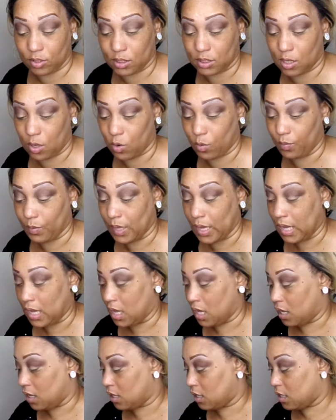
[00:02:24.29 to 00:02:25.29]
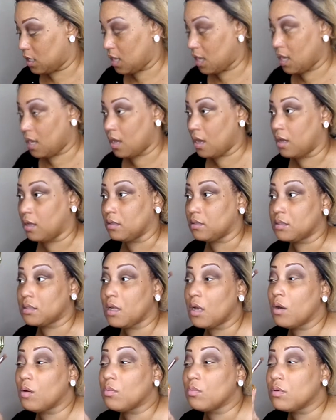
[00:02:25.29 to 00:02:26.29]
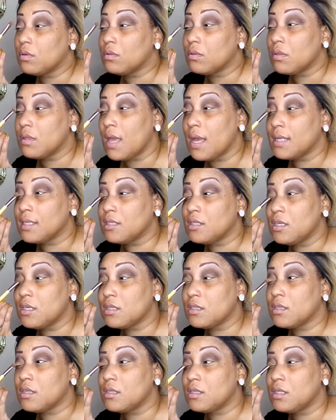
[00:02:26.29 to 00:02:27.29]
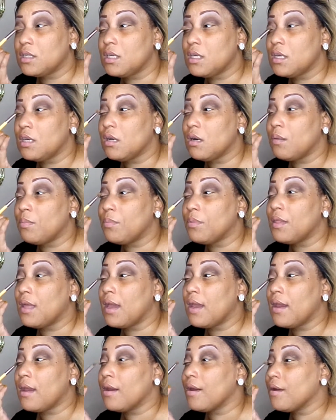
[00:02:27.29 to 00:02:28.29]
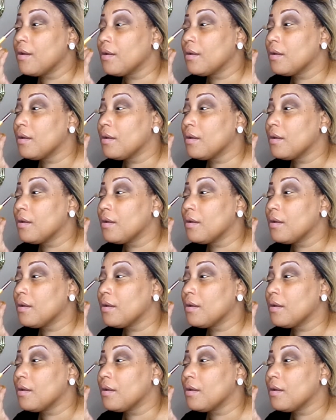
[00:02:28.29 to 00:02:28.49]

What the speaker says: So yeah, so that's just a tip there.